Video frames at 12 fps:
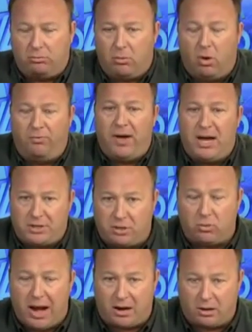
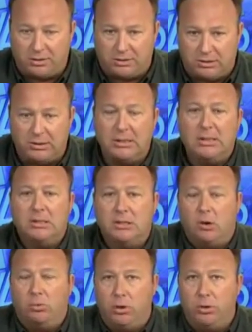old-fashioned wreckers and
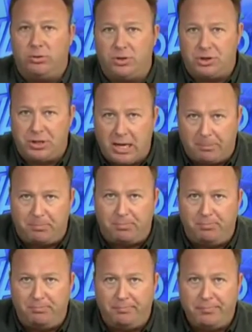go loot the ship.
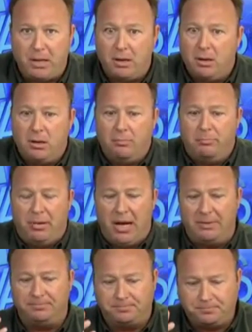
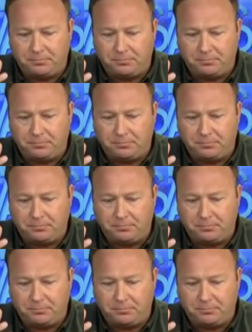But